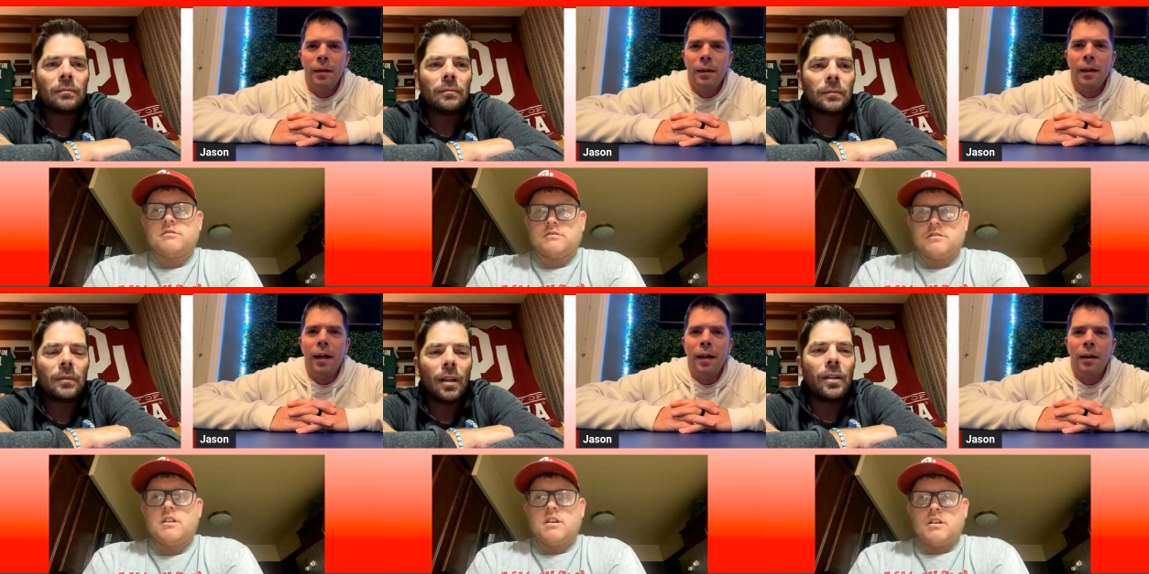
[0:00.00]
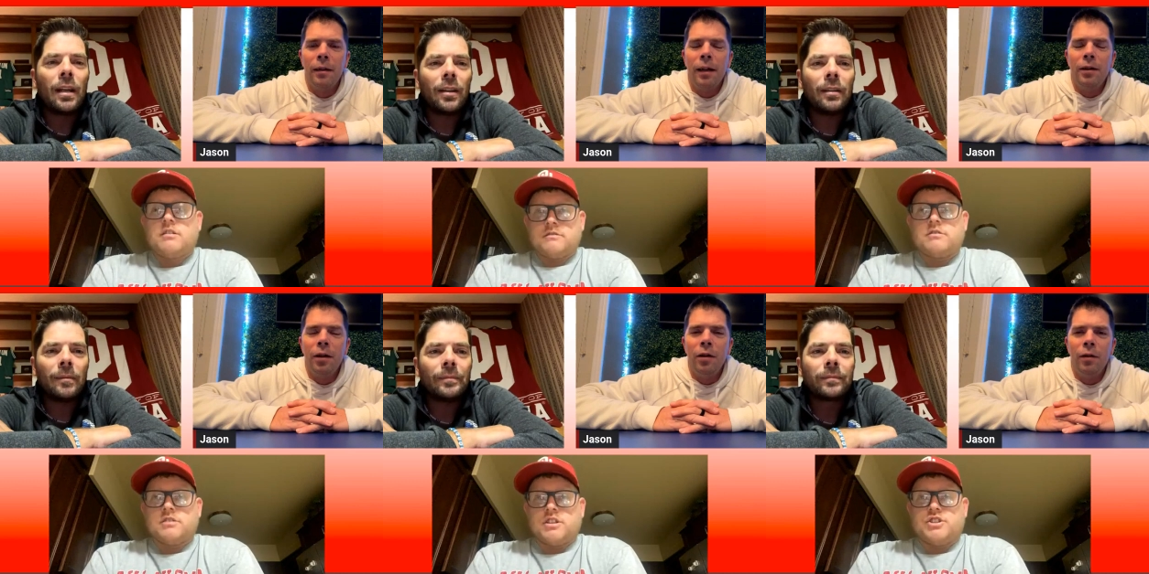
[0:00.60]
Speaker 1: Yeah, oh, yeah, they
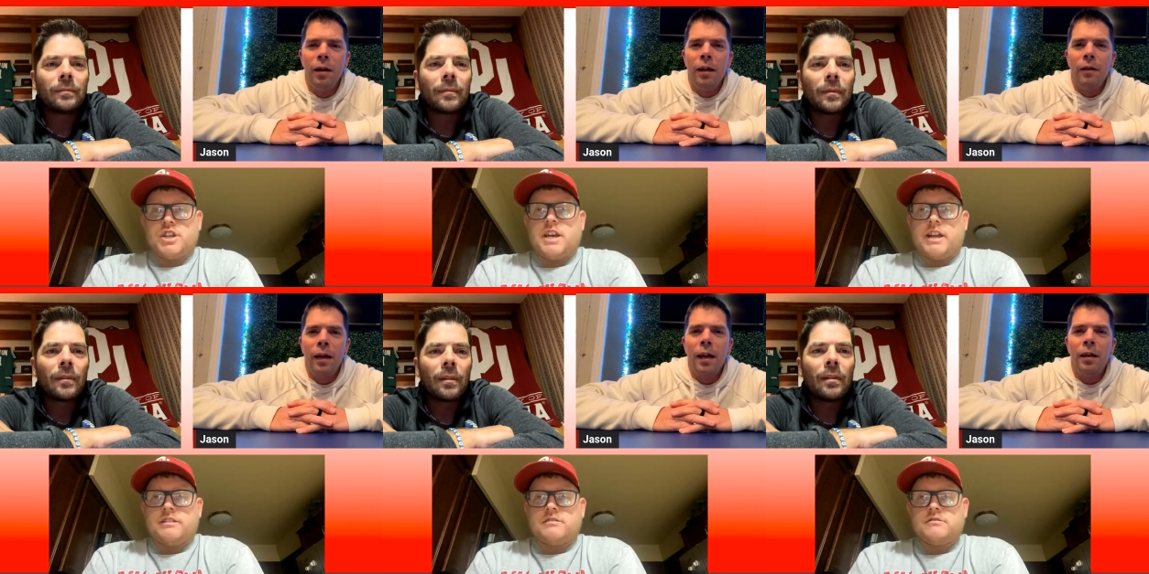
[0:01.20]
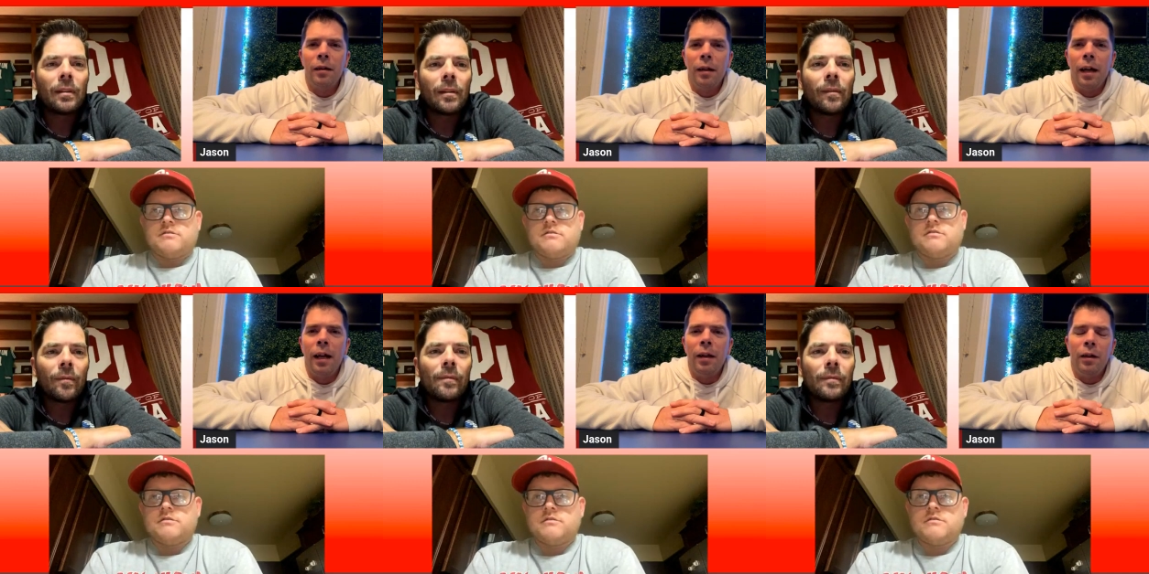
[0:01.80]
do. They got
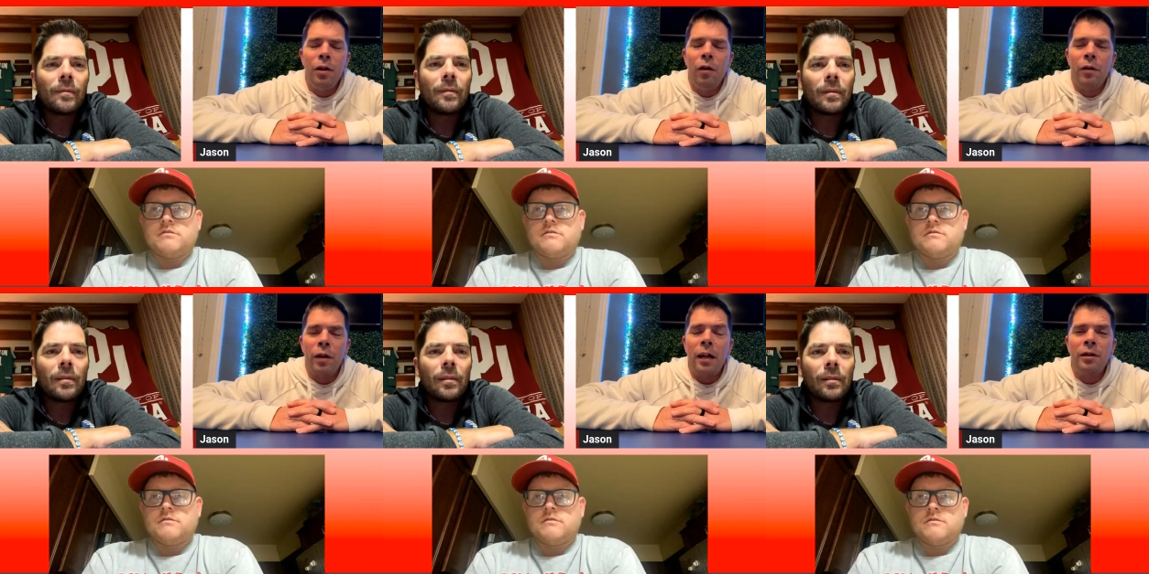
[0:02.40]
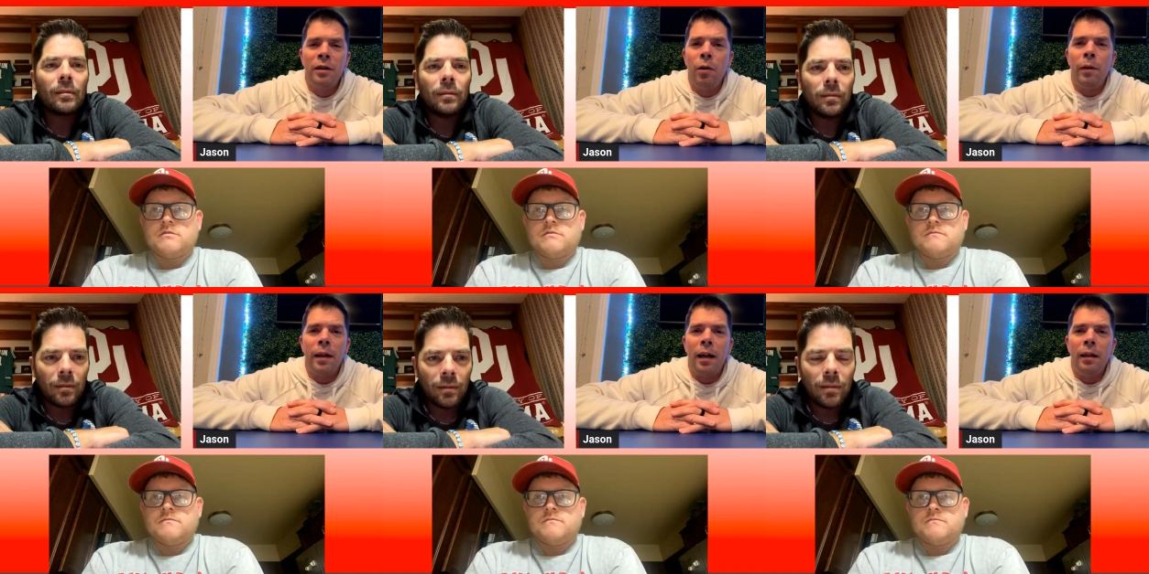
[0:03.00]
and you know they're out still
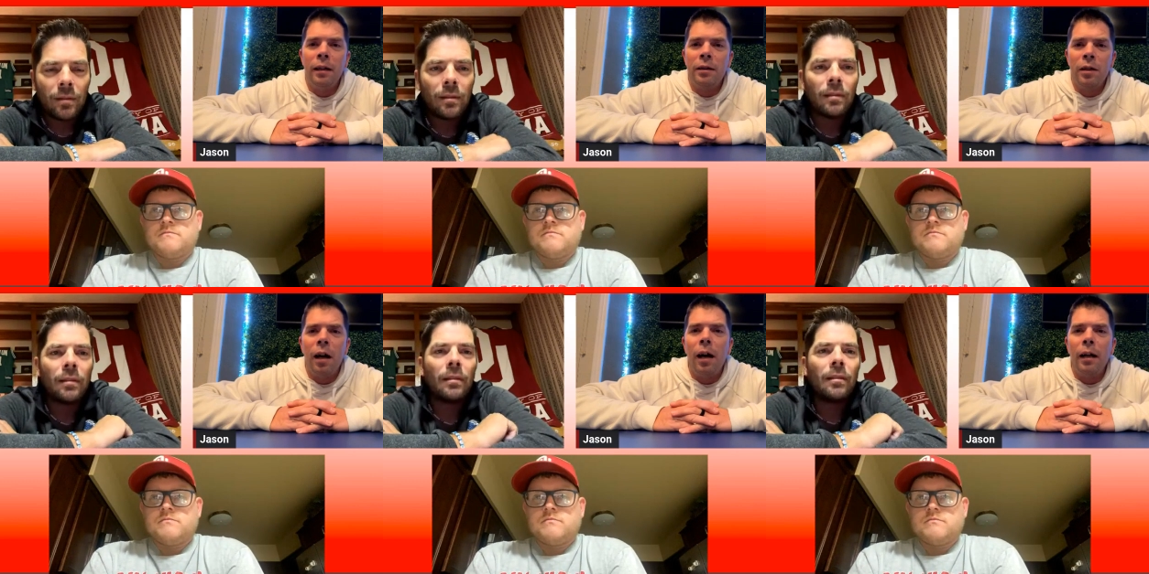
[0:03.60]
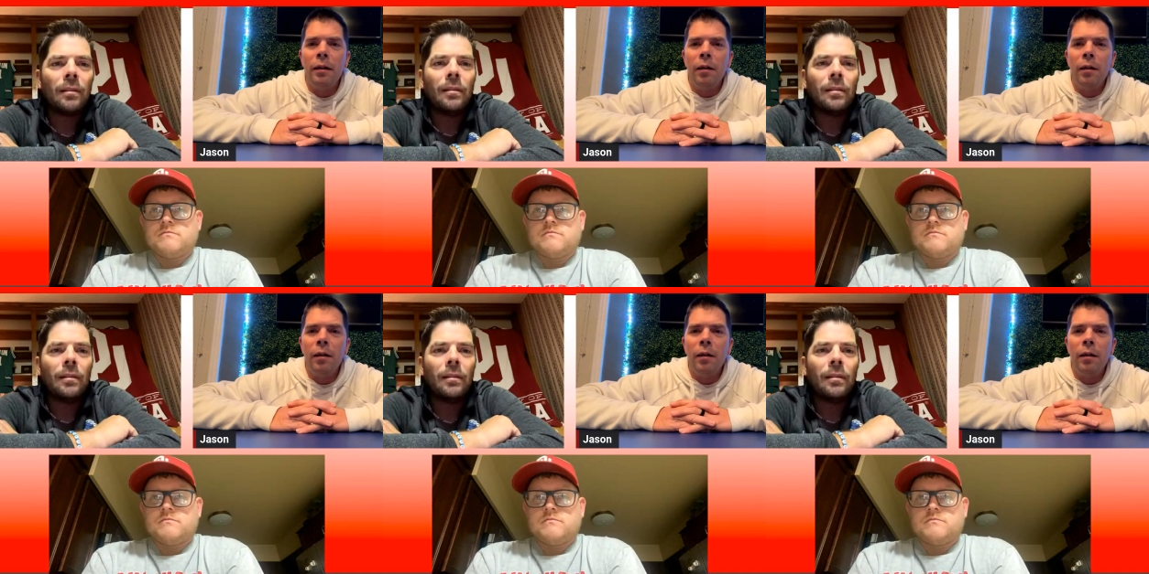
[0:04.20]
without Liz Scott.